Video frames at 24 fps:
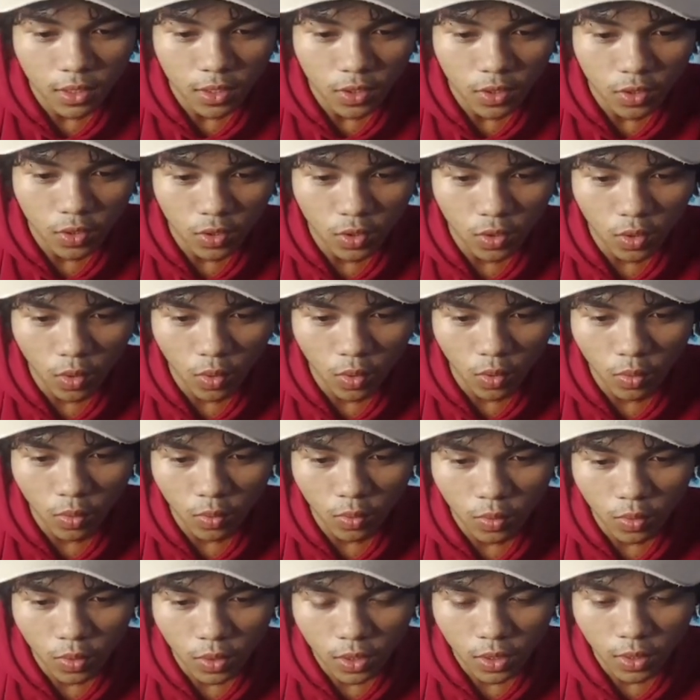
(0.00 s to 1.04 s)
so
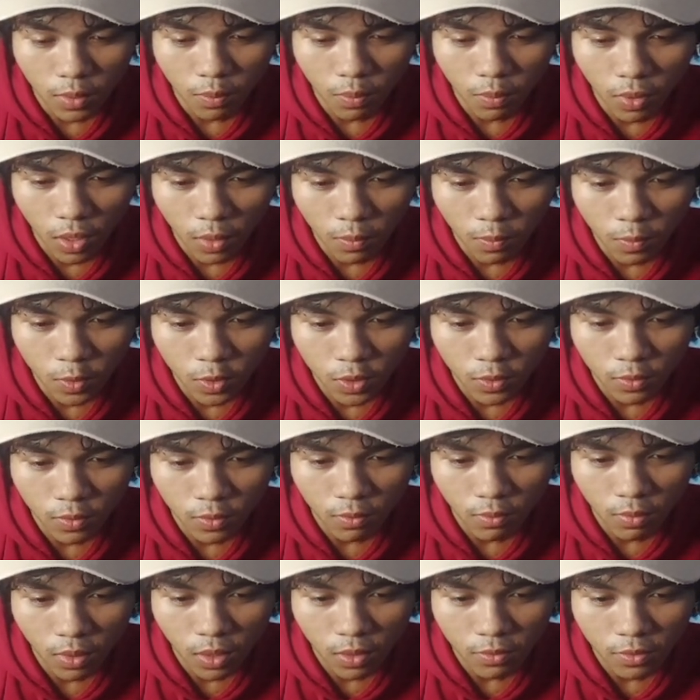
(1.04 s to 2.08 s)
the purpose of the
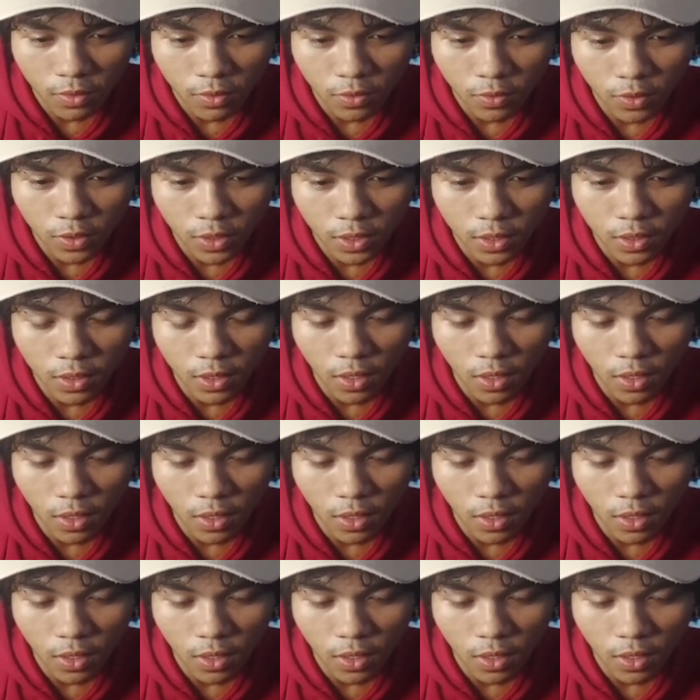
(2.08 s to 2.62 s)
buffer read